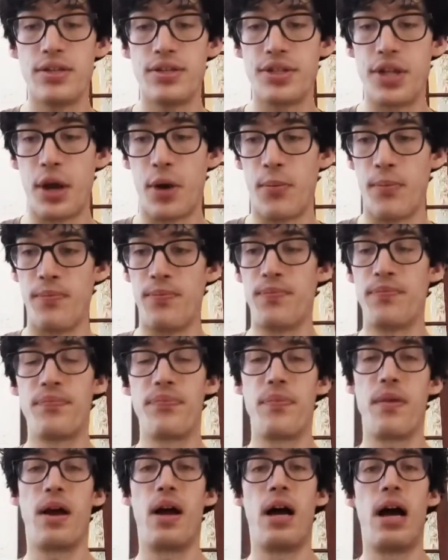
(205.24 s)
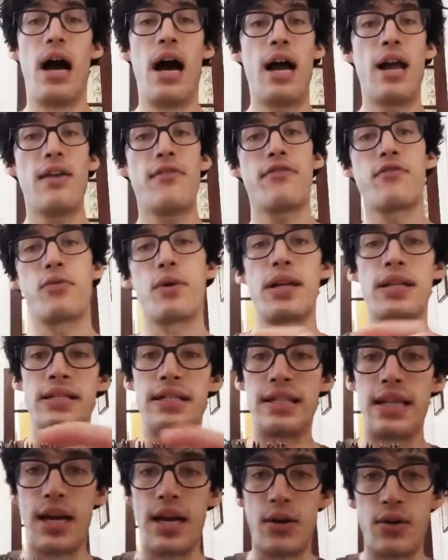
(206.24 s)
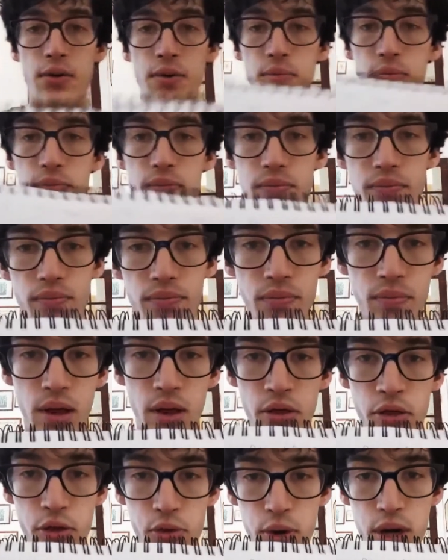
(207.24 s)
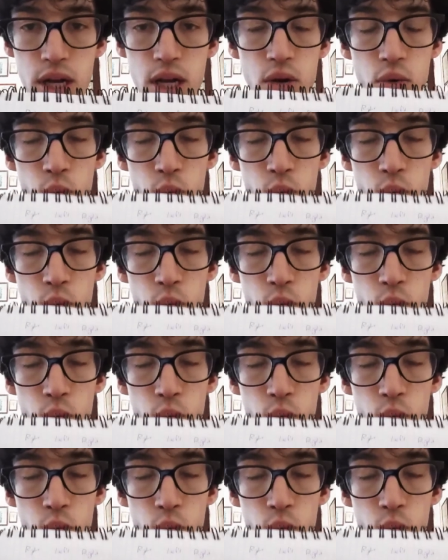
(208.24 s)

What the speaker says: So, I've written down 3,